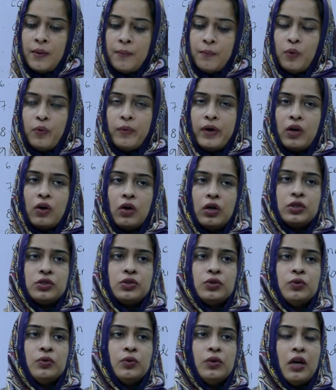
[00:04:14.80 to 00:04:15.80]
Moving on
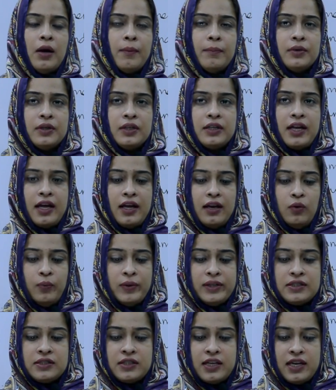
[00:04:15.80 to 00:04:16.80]
to number 10,
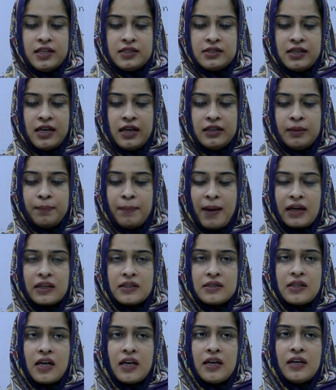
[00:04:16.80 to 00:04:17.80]
which says that the
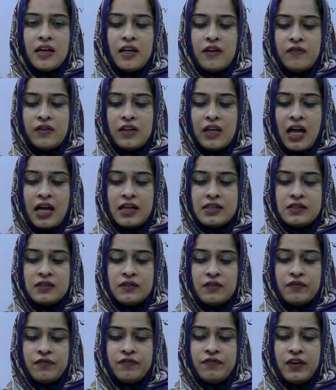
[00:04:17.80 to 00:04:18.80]
Pakistan Navy has
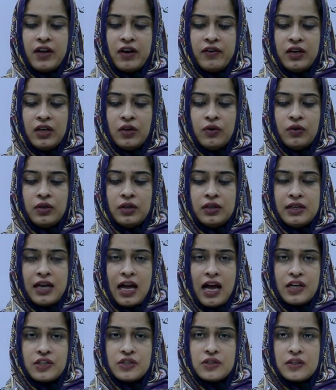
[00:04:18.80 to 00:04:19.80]
very good
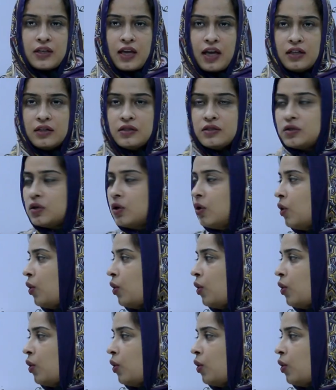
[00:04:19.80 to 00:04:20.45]
dash skills.